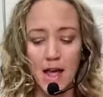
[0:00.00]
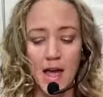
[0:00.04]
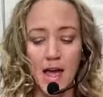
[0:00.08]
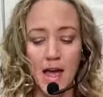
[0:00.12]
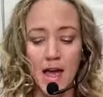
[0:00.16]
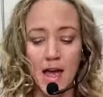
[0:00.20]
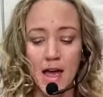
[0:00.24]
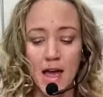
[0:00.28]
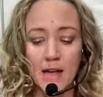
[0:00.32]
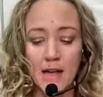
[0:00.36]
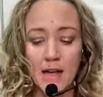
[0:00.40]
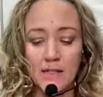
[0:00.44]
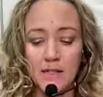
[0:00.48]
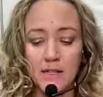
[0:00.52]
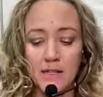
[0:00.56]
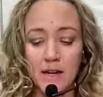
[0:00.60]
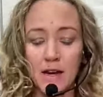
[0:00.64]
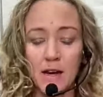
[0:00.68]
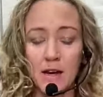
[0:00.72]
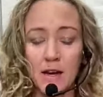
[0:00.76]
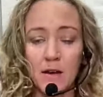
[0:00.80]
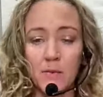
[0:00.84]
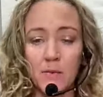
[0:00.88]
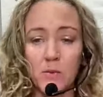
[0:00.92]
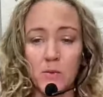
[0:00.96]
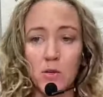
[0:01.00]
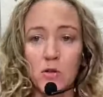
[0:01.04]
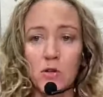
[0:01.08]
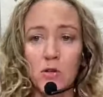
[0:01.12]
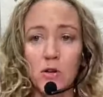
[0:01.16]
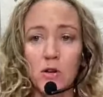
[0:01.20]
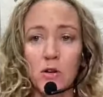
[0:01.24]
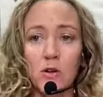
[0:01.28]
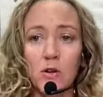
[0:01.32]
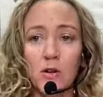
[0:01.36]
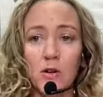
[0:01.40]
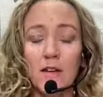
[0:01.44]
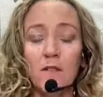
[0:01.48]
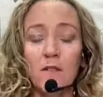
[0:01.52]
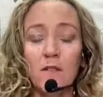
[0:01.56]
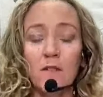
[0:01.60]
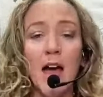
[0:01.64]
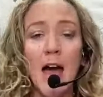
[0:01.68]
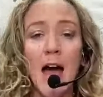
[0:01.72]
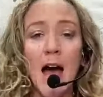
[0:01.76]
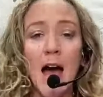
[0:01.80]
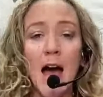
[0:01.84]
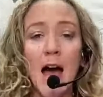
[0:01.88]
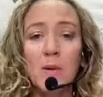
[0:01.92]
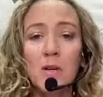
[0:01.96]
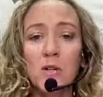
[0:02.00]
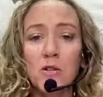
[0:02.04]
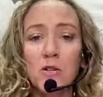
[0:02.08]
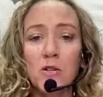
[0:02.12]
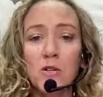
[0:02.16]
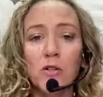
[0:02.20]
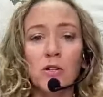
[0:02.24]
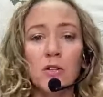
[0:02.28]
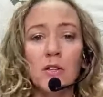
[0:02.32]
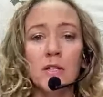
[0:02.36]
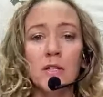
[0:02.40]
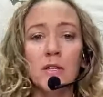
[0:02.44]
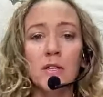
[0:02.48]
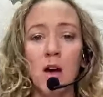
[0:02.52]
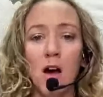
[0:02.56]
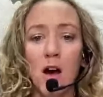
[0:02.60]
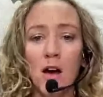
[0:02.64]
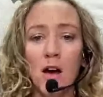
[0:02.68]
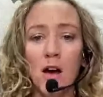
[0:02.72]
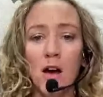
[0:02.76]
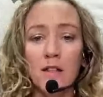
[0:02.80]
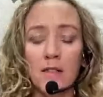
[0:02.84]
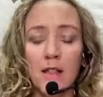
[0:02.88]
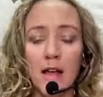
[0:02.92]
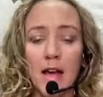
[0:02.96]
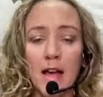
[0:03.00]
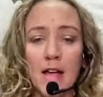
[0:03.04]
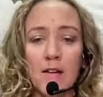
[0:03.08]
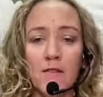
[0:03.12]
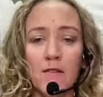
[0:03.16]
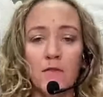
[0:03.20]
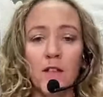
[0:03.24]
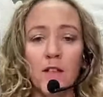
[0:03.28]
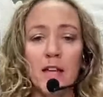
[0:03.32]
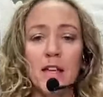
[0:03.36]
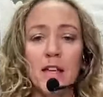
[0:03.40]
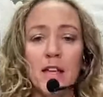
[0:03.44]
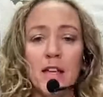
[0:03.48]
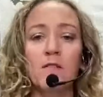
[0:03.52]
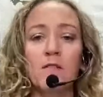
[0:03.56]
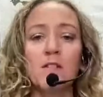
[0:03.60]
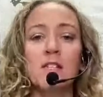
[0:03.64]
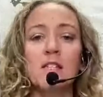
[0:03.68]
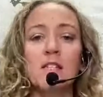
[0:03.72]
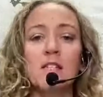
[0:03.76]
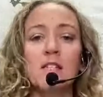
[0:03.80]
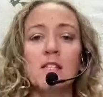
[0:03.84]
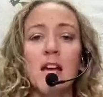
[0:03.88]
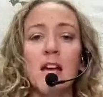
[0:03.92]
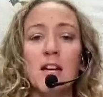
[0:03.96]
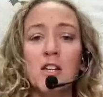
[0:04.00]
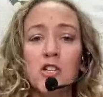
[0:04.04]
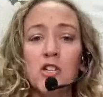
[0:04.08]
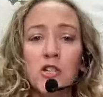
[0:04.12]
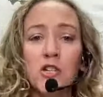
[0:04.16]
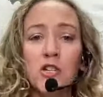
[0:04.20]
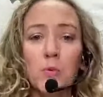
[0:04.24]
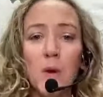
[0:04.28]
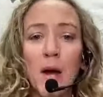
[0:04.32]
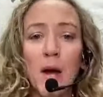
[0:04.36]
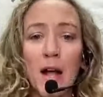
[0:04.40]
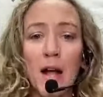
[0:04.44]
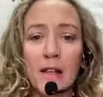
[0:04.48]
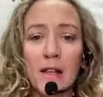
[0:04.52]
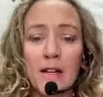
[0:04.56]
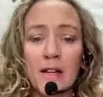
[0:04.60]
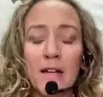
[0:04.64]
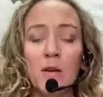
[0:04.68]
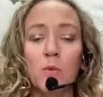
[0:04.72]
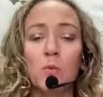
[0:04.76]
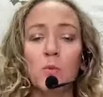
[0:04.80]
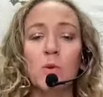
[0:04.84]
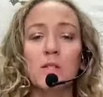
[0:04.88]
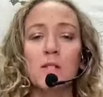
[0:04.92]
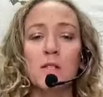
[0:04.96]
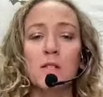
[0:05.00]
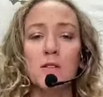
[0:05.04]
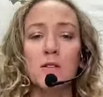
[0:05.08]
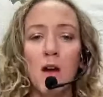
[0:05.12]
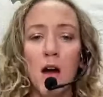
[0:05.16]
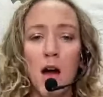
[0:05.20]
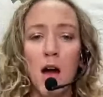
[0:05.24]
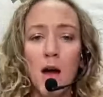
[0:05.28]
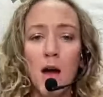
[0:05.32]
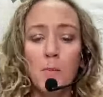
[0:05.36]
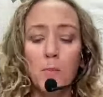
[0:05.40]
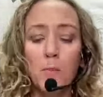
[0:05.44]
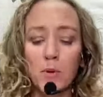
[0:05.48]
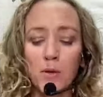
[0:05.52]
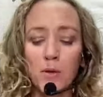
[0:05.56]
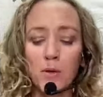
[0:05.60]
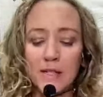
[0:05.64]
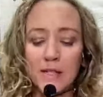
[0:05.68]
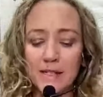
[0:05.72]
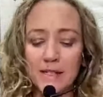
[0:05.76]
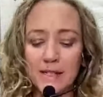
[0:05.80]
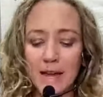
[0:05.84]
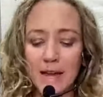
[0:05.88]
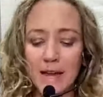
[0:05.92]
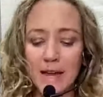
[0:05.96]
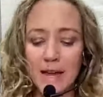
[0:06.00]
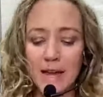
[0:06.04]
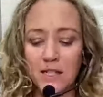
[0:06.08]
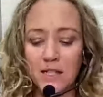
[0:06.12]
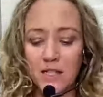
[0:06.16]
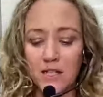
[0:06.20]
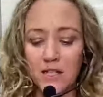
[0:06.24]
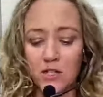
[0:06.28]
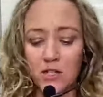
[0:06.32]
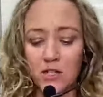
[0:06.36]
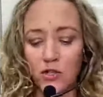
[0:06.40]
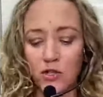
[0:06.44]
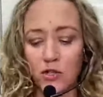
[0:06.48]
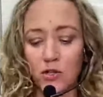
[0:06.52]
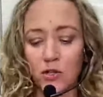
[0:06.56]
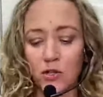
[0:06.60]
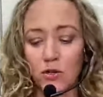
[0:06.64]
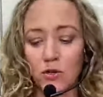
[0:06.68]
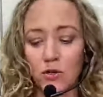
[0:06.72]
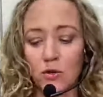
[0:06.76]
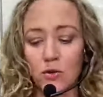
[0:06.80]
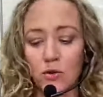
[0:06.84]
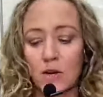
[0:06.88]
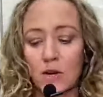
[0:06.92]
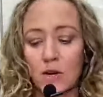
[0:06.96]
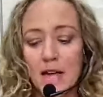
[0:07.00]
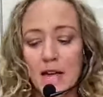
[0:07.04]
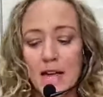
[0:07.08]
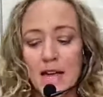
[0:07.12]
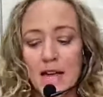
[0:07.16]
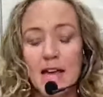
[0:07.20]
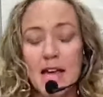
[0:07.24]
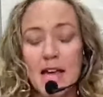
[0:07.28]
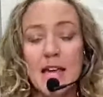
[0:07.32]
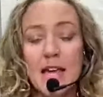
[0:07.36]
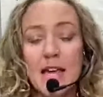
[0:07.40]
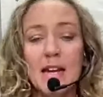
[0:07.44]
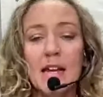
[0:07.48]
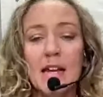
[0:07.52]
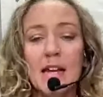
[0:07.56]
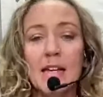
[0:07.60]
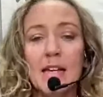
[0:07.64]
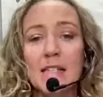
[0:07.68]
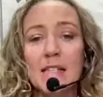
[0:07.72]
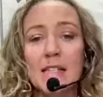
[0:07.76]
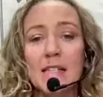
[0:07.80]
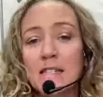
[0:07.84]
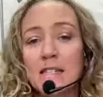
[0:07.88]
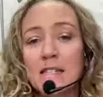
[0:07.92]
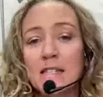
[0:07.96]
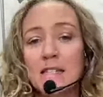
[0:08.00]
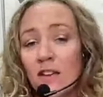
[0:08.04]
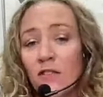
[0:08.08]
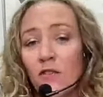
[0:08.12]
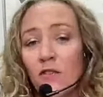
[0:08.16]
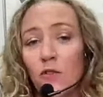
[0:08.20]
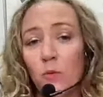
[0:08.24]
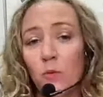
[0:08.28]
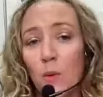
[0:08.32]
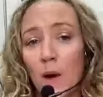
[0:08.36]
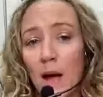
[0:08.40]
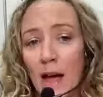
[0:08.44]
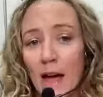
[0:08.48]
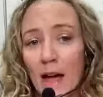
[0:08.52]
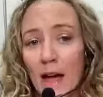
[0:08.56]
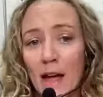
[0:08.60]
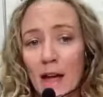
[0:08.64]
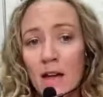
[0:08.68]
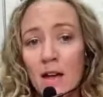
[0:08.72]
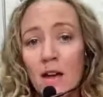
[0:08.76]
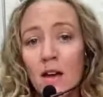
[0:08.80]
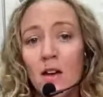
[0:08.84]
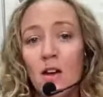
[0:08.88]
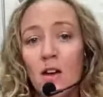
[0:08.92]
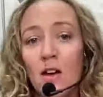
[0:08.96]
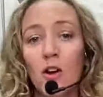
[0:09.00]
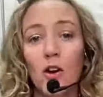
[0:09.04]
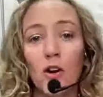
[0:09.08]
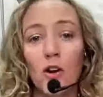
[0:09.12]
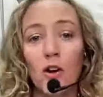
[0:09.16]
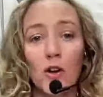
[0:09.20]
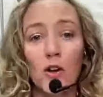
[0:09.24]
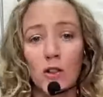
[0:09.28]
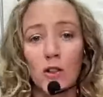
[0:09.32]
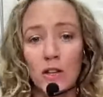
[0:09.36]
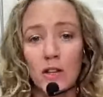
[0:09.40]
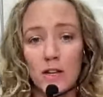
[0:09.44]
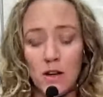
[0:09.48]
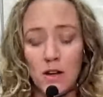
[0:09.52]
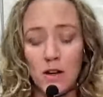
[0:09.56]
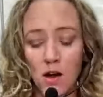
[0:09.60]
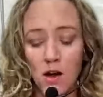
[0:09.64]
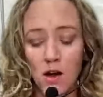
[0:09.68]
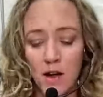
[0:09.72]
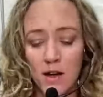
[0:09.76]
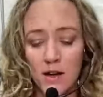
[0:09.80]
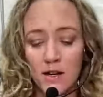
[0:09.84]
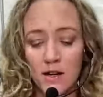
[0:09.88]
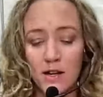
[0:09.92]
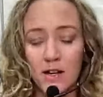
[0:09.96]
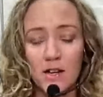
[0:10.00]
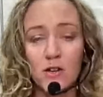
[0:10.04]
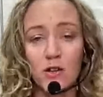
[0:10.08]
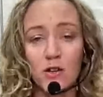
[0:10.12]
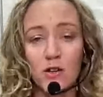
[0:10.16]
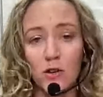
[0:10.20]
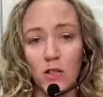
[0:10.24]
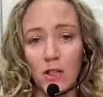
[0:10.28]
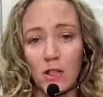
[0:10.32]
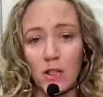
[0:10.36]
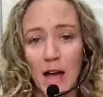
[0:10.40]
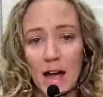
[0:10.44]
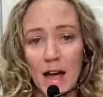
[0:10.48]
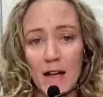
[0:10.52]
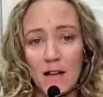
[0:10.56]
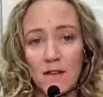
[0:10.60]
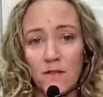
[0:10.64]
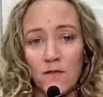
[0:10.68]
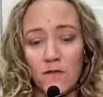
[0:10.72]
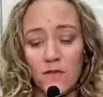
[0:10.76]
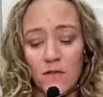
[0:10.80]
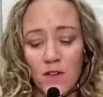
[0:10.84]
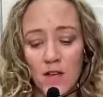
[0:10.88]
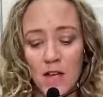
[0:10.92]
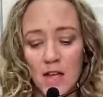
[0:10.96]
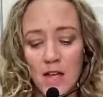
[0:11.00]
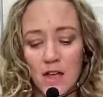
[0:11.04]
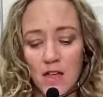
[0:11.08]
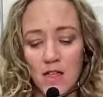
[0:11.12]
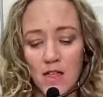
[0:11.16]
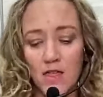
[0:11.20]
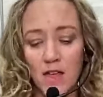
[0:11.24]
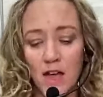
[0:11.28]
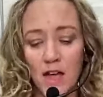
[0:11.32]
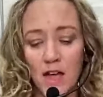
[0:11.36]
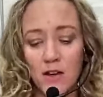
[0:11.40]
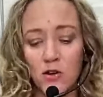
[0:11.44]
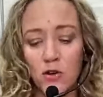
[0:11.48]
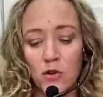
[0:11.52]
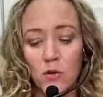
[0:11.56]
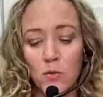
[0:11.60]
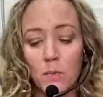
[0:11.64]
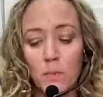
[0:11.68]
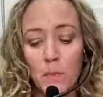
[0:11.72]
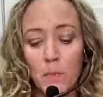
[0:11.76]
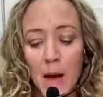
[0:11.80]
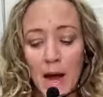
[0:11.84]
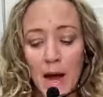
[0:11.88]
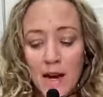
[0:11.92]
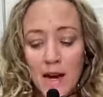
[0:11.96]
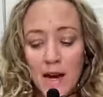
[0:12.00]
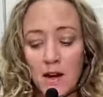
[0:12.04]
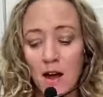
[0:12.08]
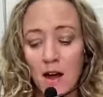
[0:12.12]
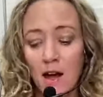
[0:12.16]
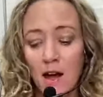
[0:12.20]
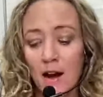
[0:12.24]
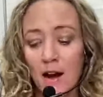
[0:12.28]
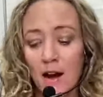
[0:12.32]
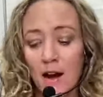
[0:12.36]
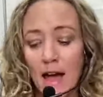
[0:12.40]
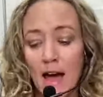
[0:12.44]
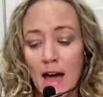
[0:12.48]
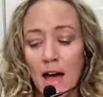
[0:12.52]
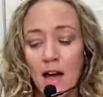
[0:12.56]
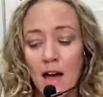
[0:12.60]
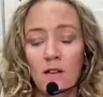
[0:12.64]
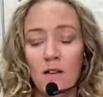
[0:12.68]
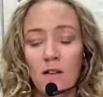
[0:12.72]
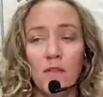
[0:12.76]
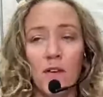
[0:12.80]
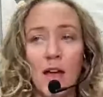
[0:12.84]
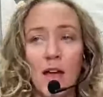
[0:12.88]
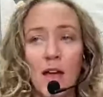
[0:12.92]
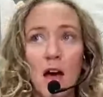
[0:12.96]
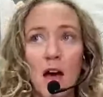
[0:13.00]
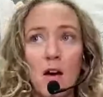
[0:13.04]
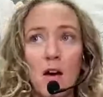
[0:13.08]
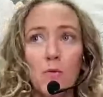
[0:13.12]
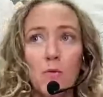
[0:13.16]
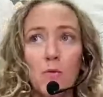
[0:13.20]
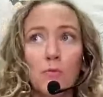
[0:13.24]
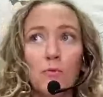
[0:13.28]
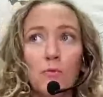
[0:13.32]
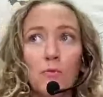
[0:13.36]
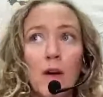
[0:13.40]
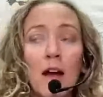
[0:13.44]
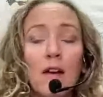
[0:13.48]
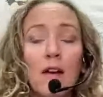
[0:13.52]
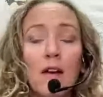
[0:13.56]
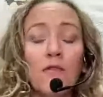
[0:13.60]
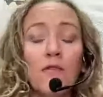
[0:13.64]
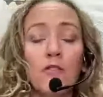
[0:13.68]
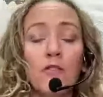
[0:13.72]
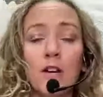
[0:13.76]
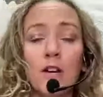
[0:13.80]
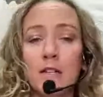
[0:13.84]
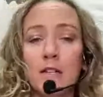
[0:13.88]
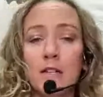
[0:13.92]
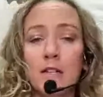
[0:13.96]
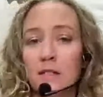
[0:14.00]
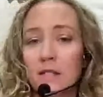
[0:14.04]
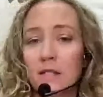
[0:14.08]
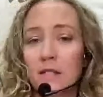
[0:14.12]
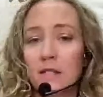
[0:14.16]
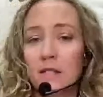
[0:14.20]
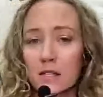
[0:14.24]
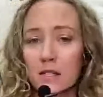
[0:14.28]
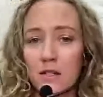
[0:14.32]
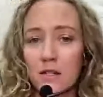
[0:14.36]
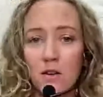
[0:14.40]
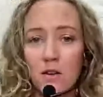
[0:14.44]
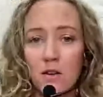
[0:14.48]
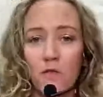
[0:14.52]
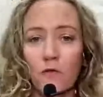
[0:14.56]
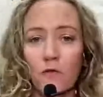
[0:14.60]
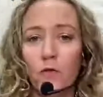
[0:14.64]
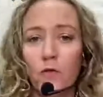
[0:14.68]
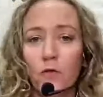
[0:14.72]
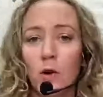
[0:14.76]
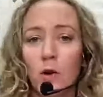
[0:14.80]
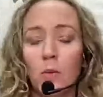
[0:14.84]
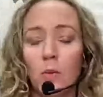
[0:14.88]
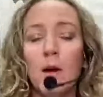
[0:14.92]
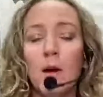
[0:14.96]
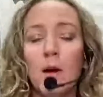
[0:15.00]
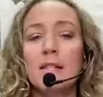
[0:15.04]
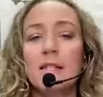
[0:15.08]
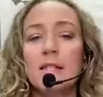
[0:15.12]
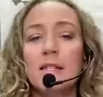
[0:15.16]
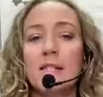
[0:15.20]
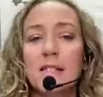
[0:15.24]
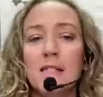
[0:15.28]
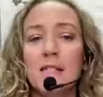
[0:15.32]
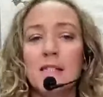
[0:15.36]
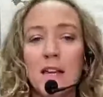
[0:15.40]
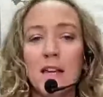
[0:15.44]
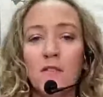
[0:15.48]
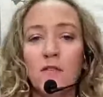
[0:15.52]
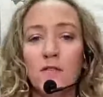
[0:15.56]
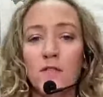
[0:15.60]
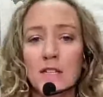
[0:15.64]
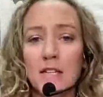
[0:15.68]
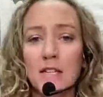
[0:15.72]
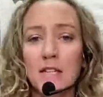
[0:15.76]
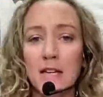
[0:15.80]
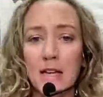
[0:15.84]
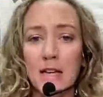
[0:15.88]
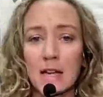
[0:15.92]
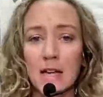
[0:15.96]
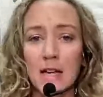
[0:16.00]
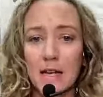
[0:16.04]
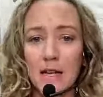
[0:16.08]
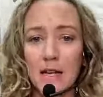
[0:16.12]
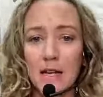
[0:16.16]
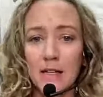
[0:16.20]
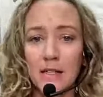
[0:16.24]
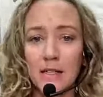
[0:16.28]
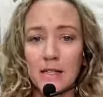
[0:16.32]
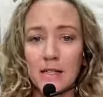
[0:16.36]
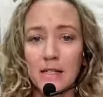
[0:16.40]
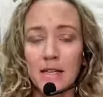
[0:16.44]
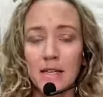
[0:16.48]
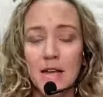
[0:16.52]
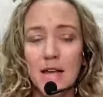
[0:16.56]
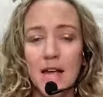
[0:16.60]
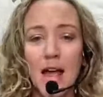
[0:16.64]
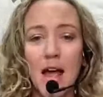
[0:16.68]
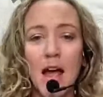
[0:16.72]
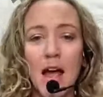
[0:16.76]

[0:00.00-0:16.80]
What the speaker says: And, if it happened early on in life, like if sexuality was not presented to you in a safe way early on in your life, then you might not have a reference for what safety is.